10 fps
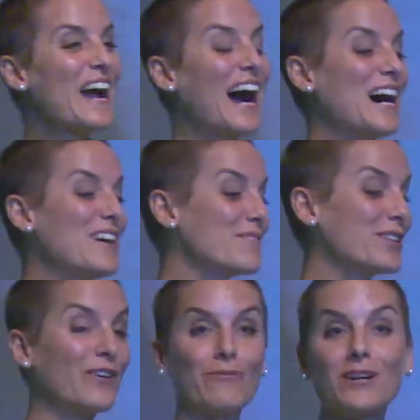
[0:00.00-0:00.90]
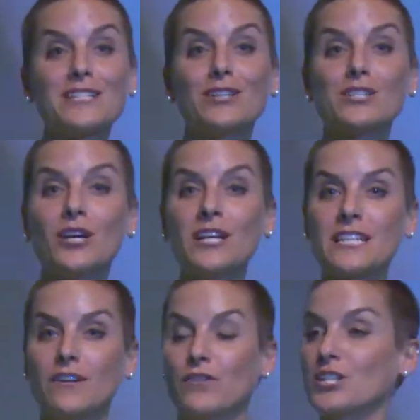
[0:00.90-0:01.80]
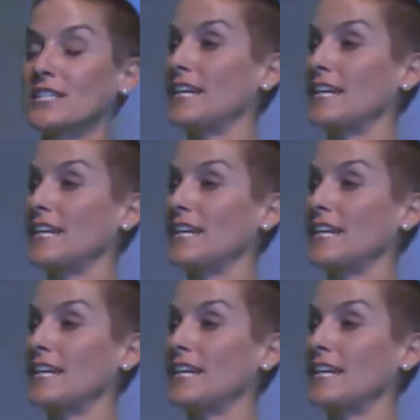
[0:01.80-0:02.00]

What's the alternative? You just